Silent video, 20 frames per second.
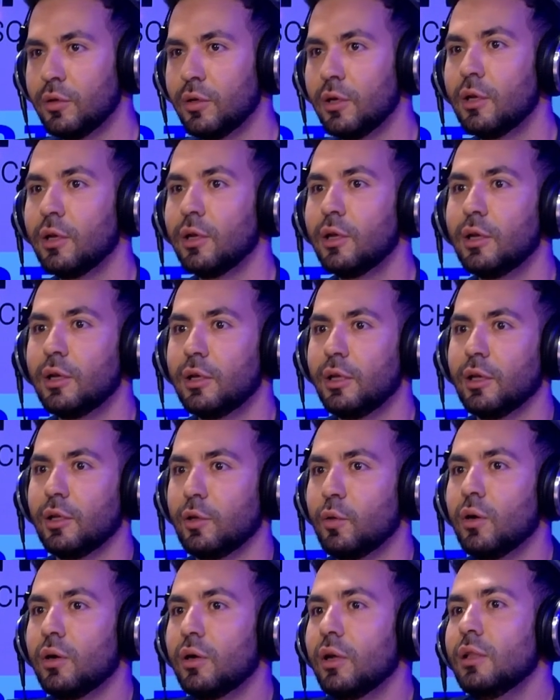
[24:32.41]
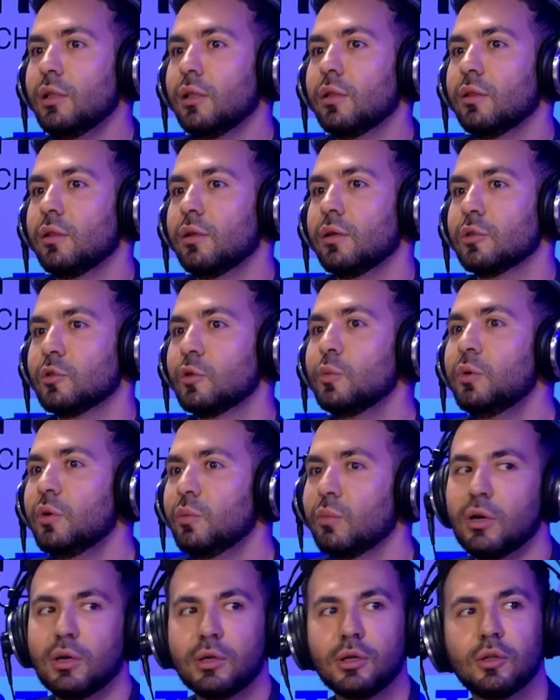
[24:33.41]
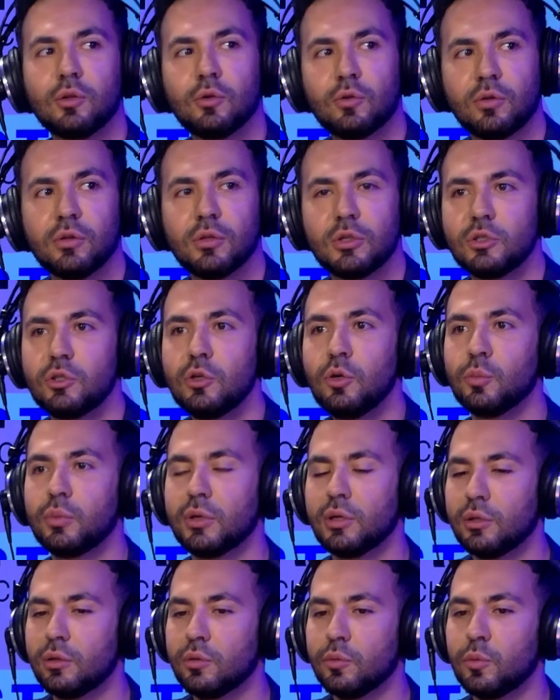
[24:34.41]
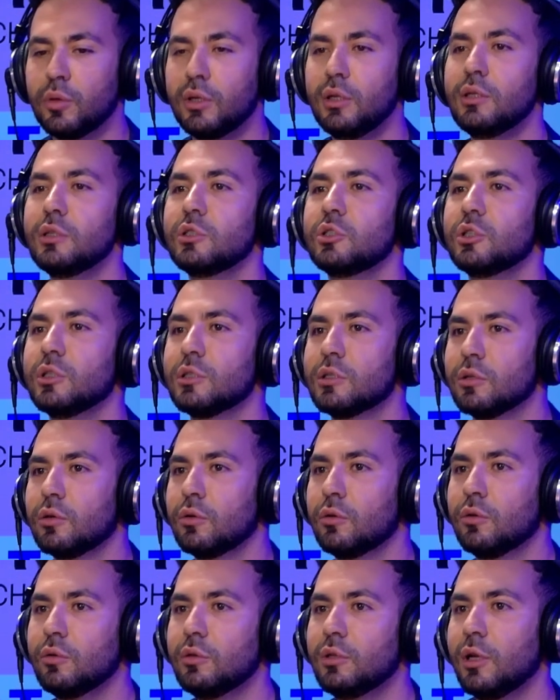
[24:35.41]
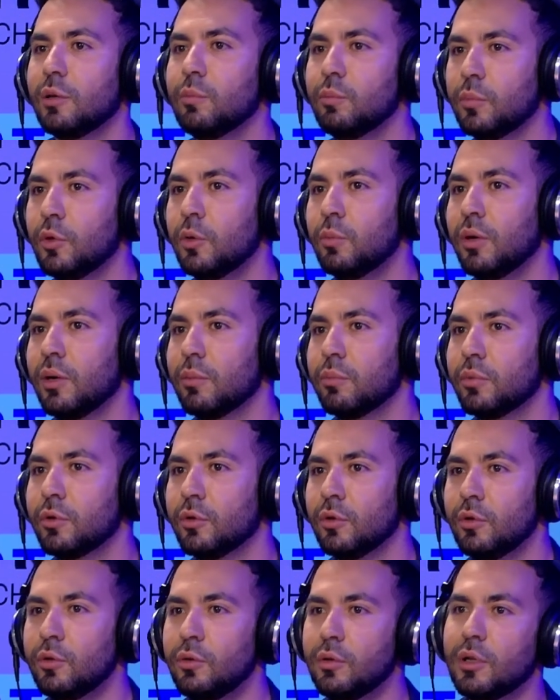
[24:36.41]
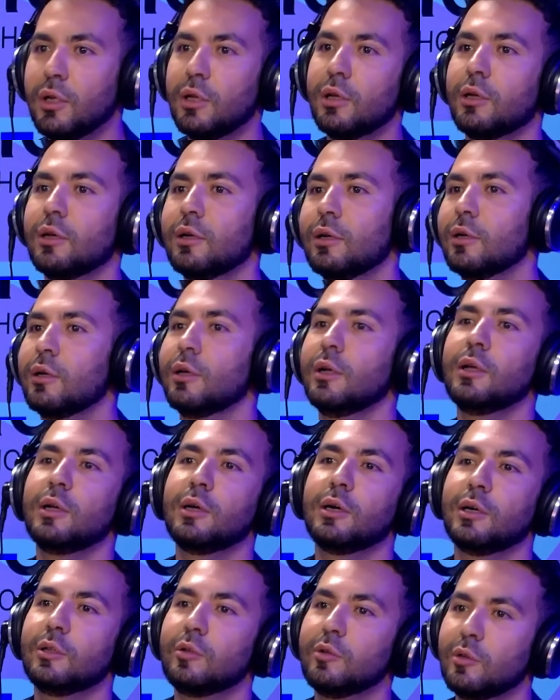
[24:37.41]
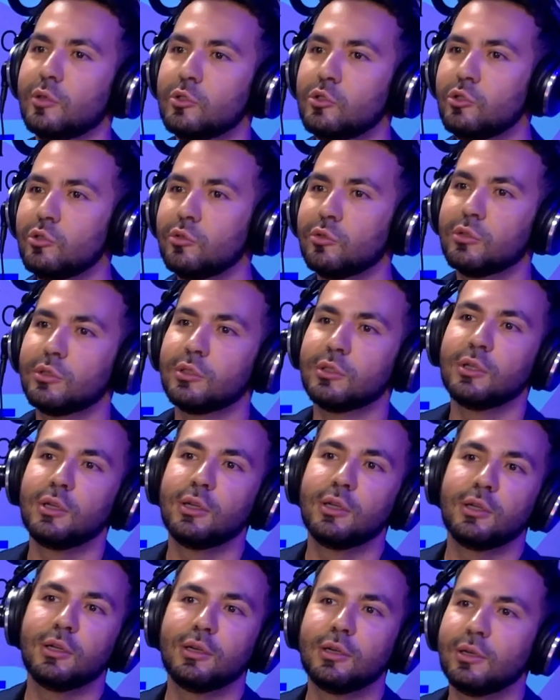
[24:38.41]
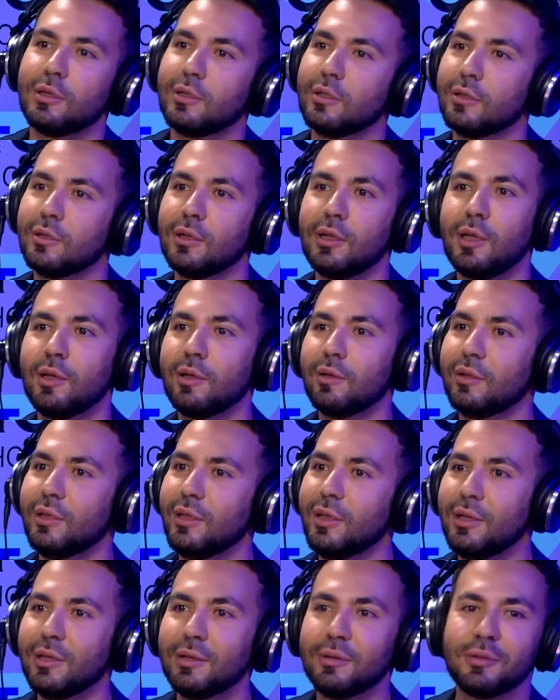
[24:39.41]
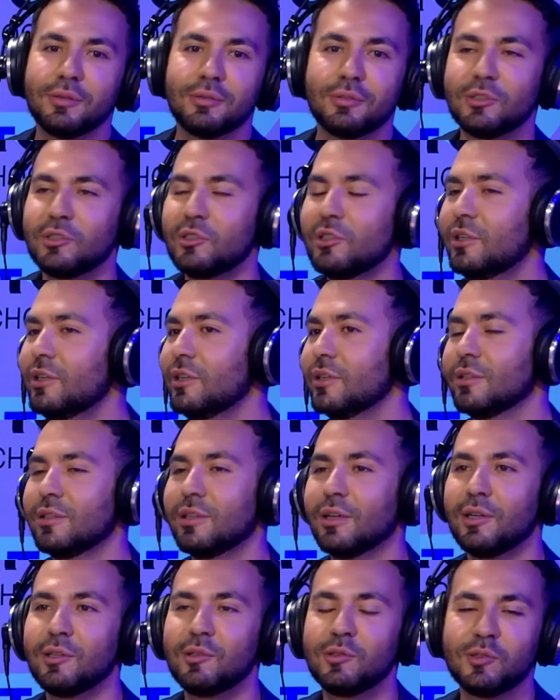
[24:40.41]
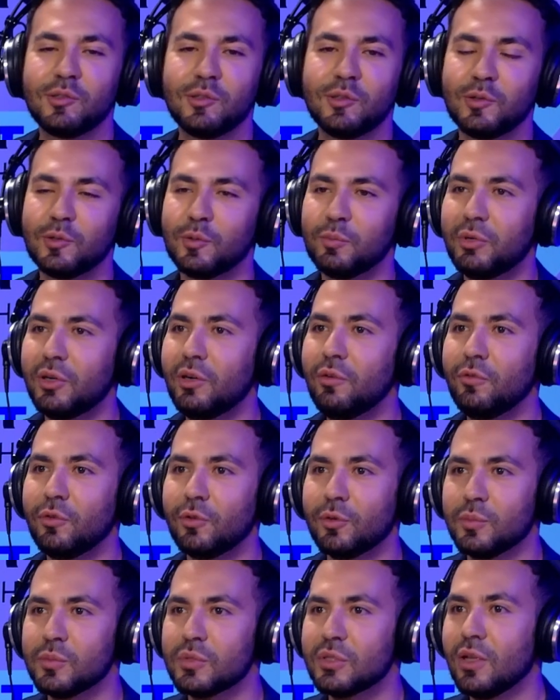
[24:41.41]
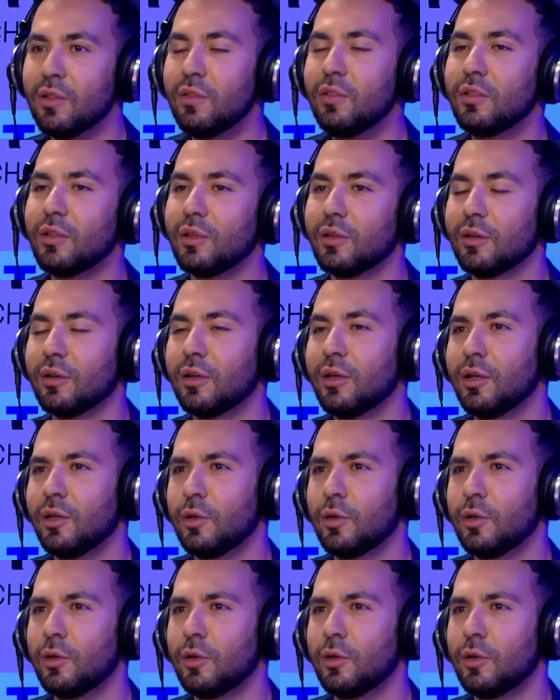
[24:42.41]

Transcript: Yes. Yeah, you are not in the supermarket or in the shop, and when it's just all-time pop-up, you know, like, I don't know, shoes. Buy a shirt. Yeah, shirt, I don't know, perfume, something.